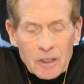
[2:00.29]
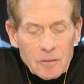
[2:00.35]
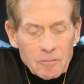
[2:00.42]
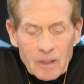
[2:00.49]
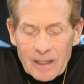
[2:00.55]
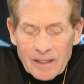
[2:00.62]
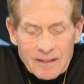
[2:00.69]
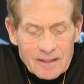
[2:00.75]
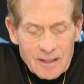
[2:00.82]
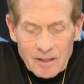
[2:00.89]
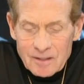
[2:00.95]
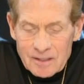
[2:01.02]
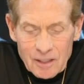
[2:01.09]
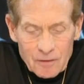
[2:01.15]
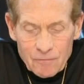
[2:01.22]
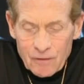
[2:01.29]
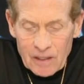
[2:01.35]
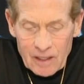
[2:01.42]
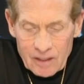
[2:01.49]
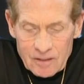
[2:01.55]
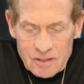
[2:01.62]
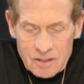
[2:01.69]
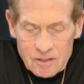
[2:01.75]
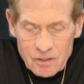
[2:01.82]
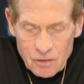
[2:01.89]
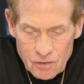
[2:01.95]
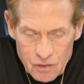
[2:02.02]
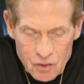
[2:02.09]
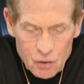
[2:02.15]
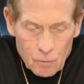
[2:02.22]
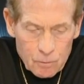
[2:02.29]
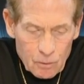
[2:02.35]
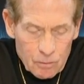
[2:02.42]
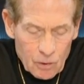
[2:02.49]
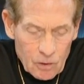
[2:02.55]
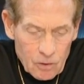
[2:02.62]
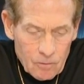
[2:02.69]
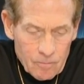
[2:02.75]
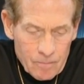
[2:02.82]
Bay doesn't advance to the Super Bowl.